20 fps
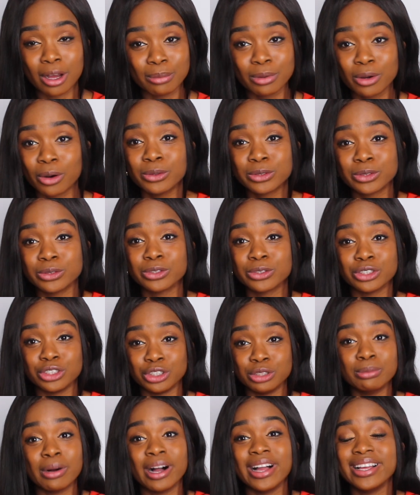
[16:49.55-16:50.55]
cold sores because
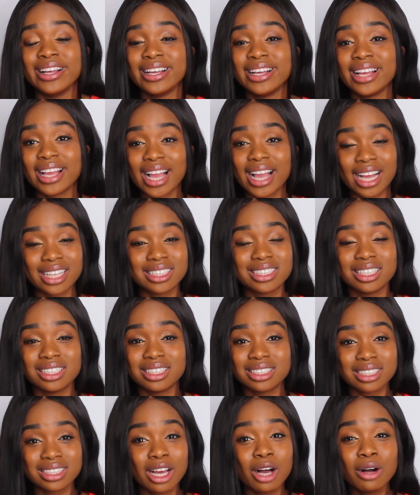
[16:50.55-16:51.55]
you might catch it
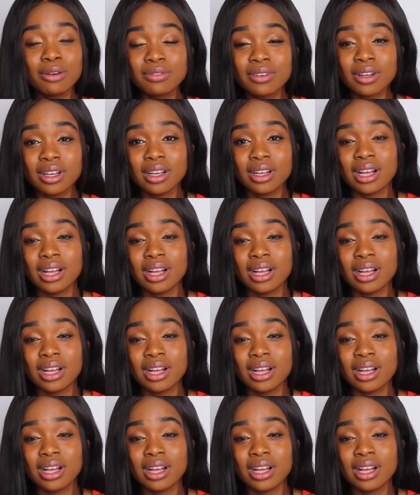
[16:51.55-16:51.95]
yourself.